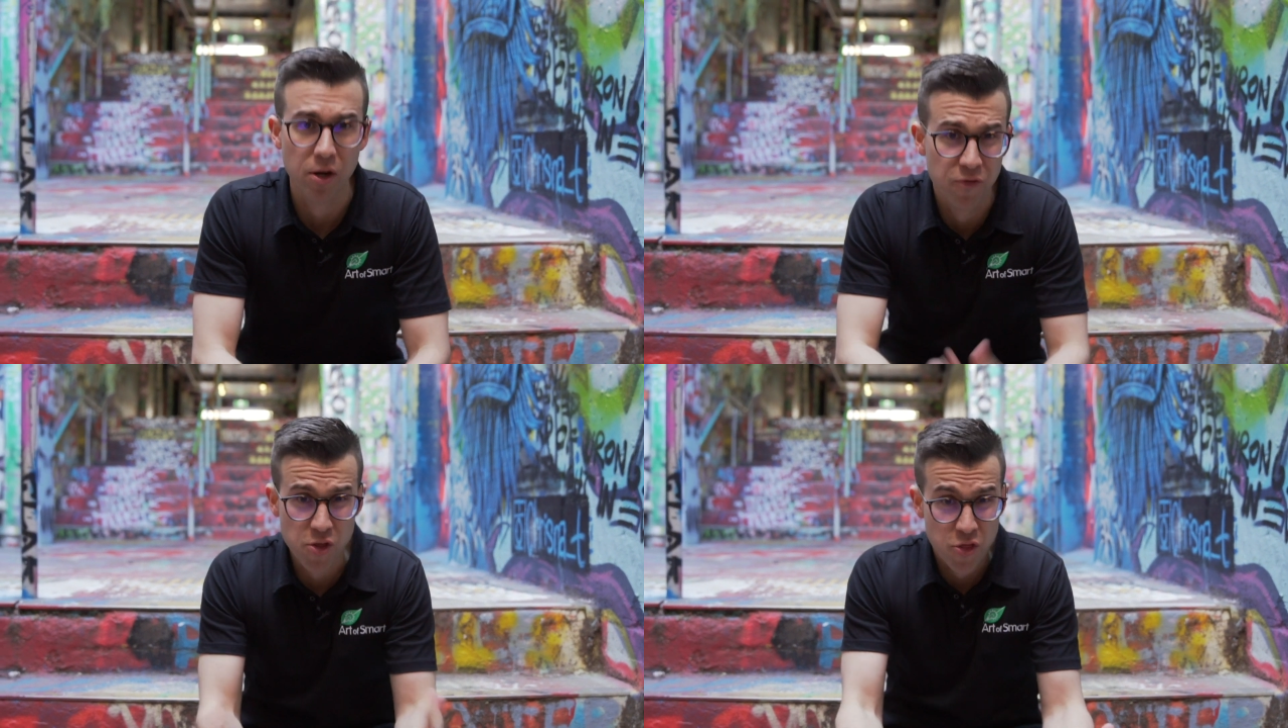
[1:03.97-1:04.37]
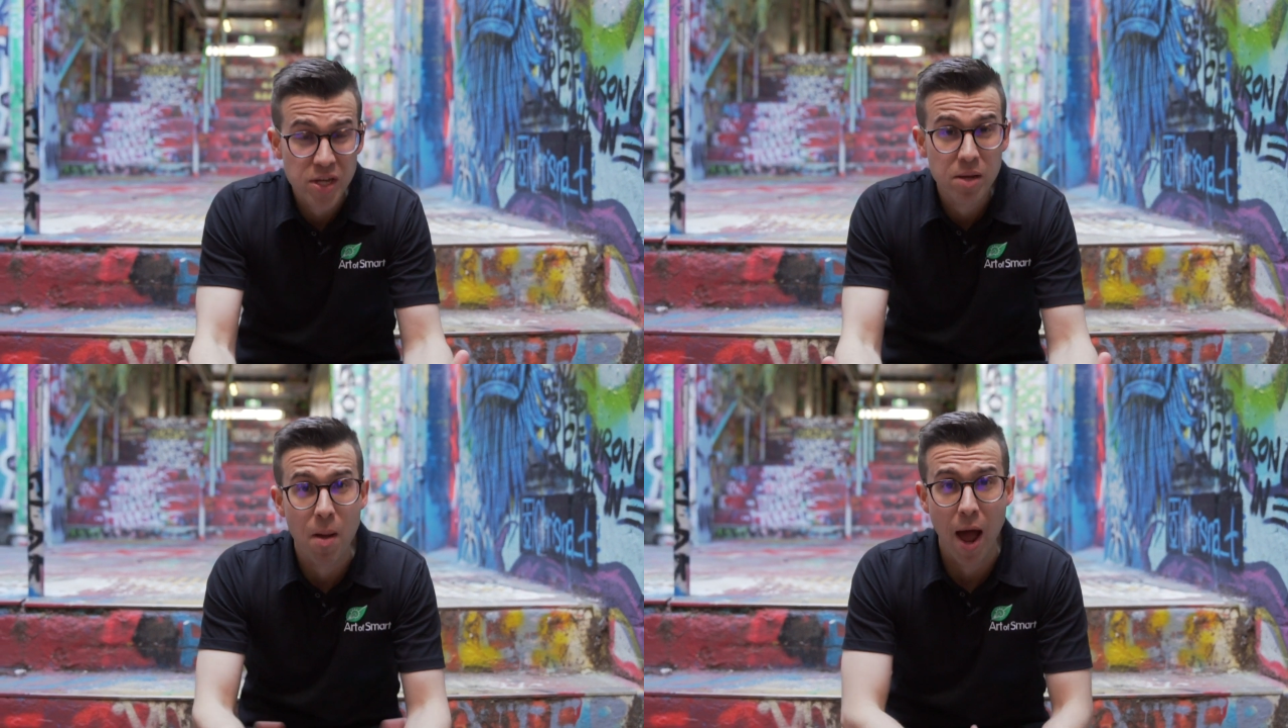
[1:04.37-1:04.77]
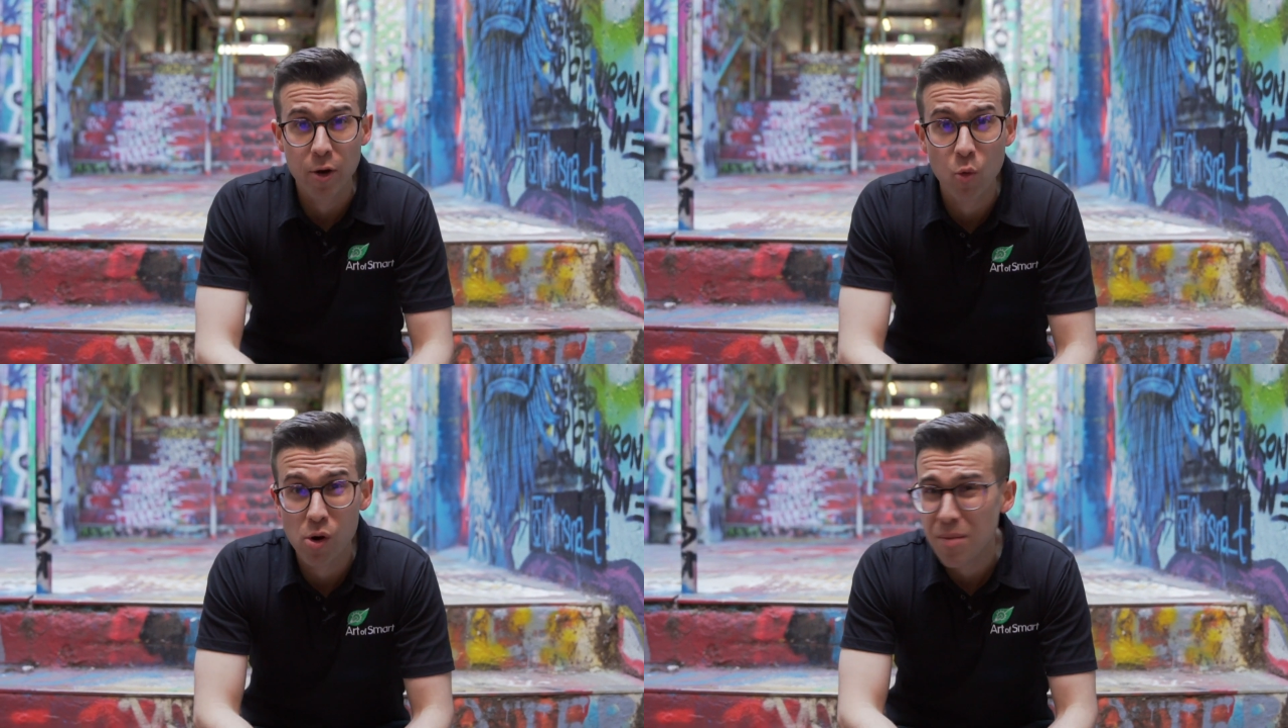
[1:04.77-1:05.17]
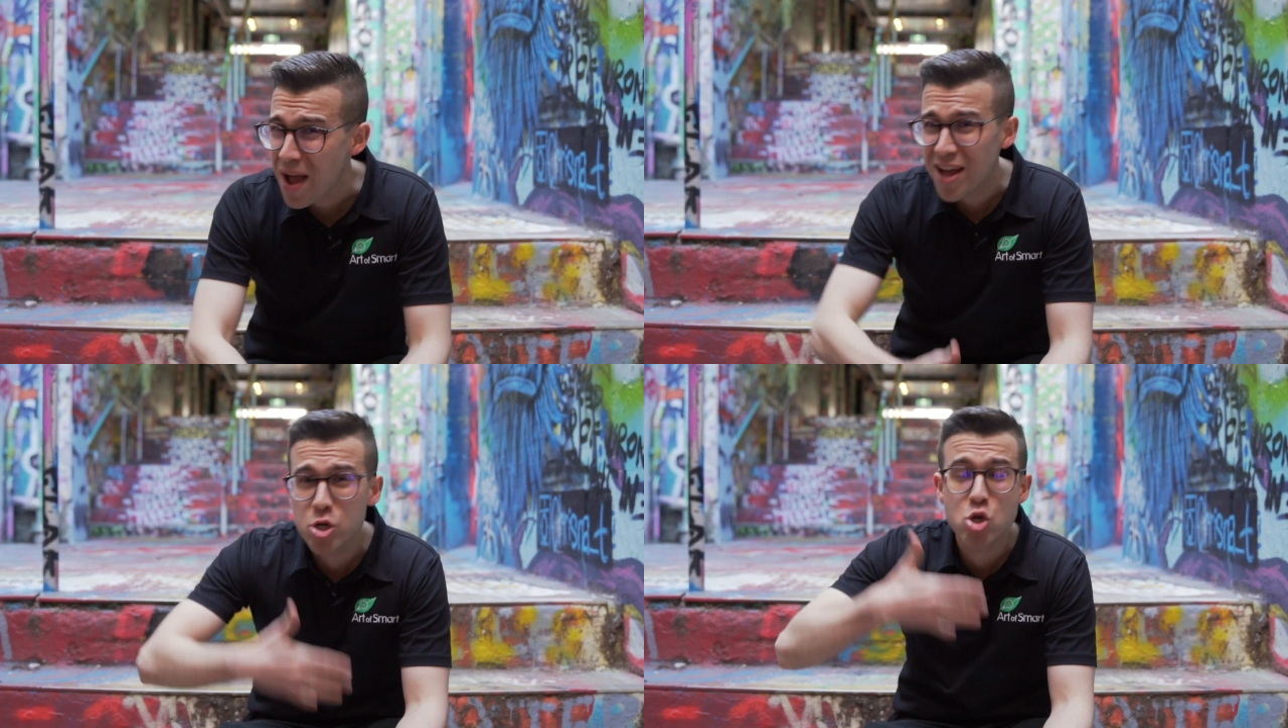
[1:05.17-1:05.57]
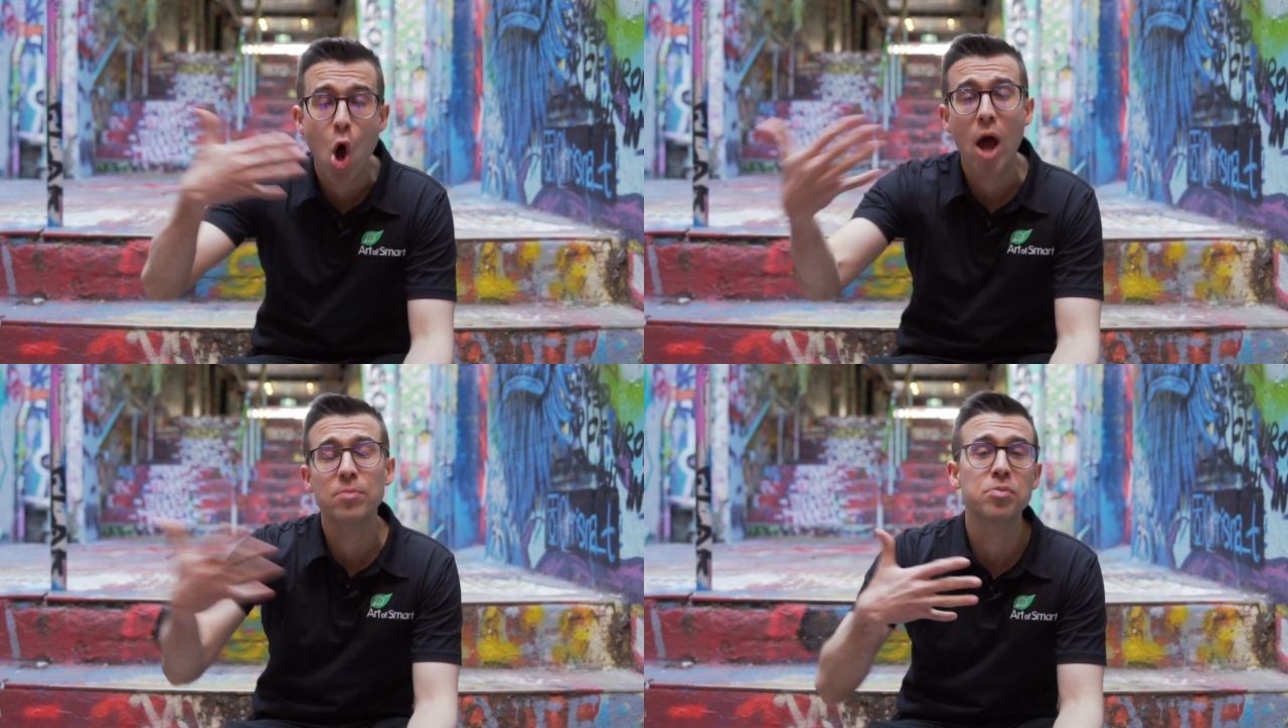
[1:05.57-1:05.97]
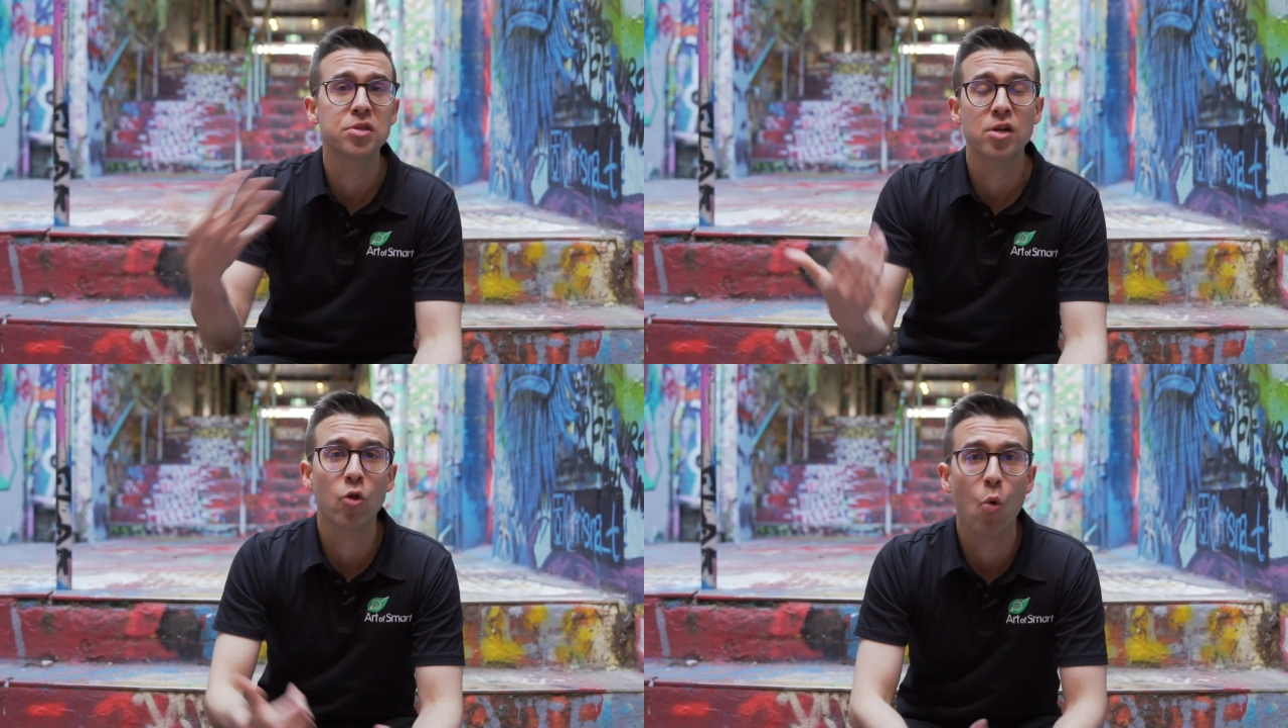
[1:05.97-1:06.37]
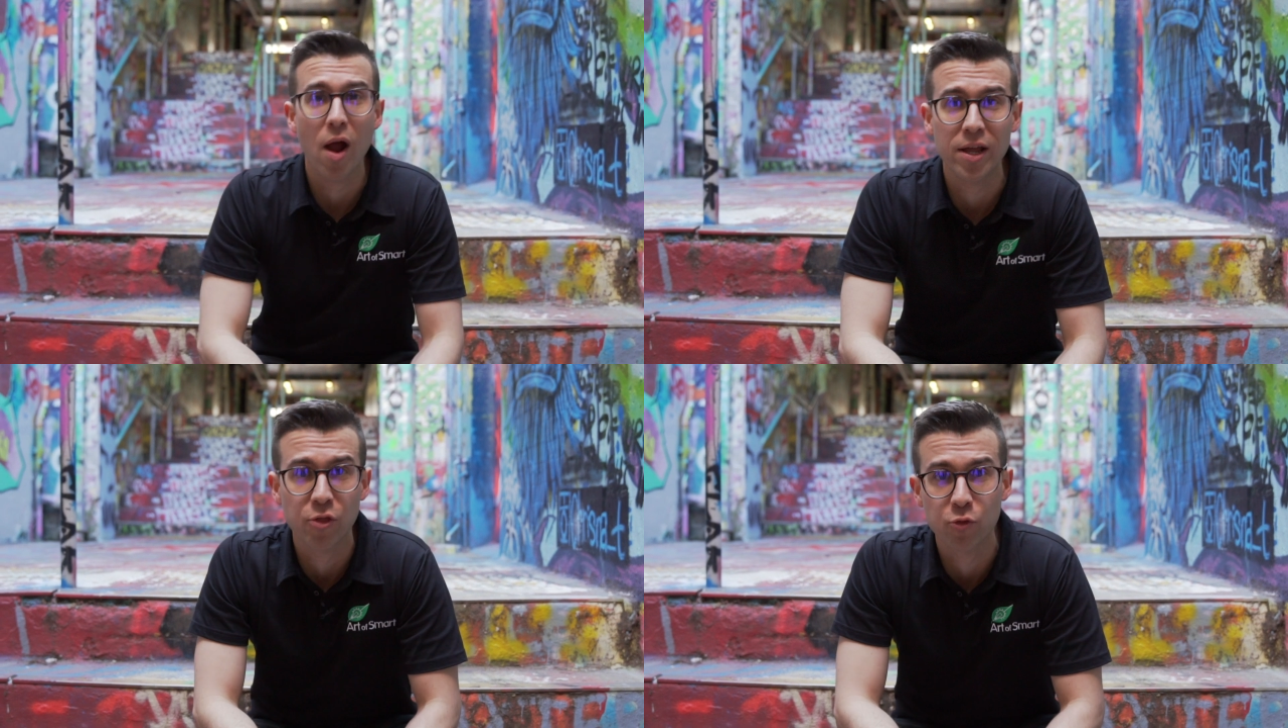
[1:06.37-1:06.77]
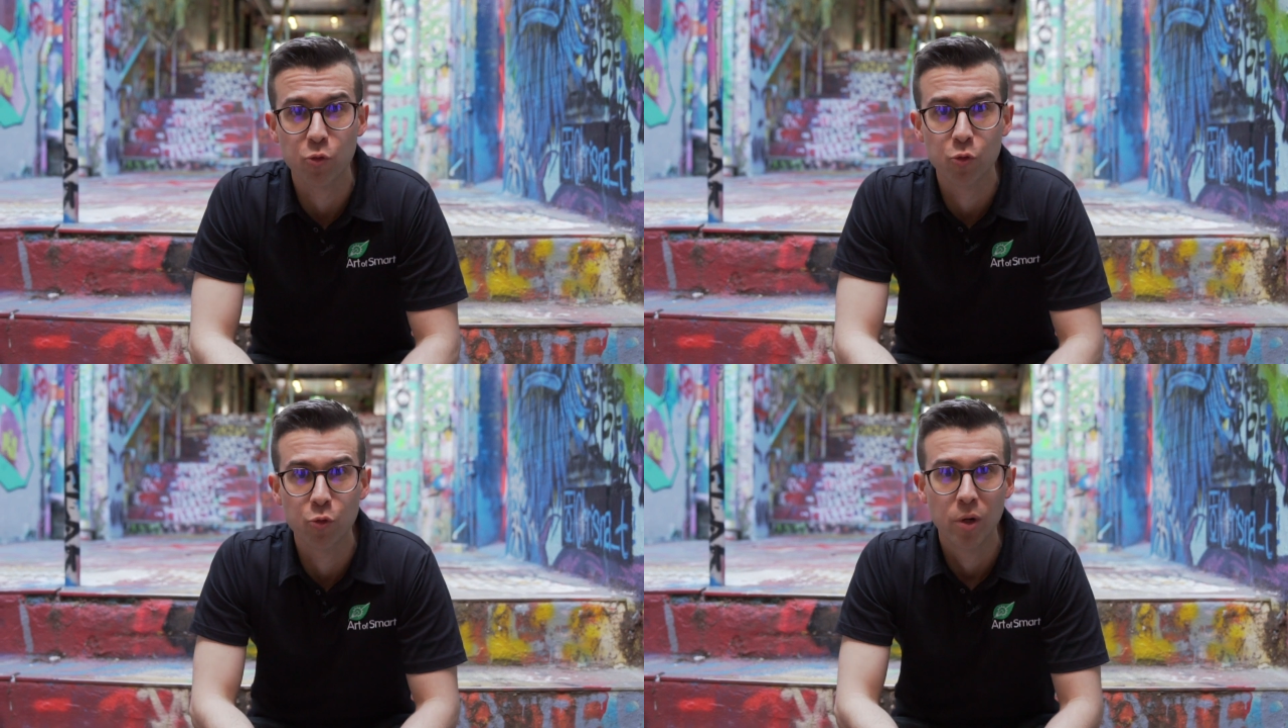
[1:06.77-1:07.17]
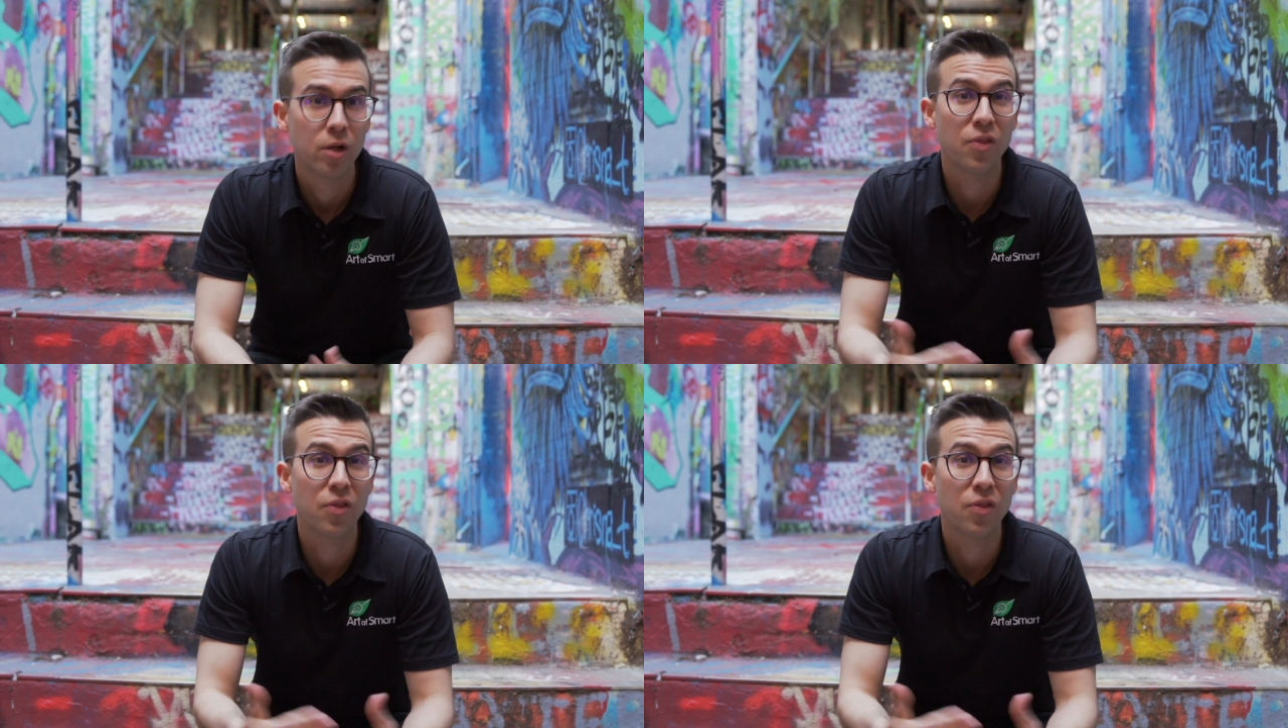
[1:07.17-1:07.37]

You know, if you think about it, we're about 90% of the way through